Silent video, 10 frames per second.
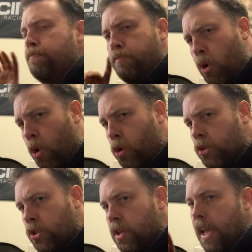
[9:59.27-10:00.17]

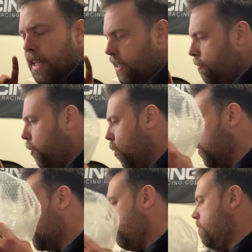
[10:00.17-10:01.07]
but it's
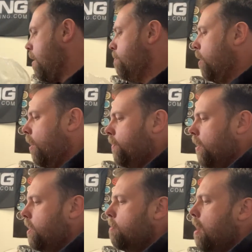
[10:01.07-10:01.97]
important to remember
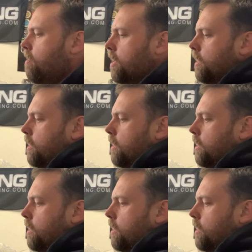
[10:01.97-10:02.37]
that the Americans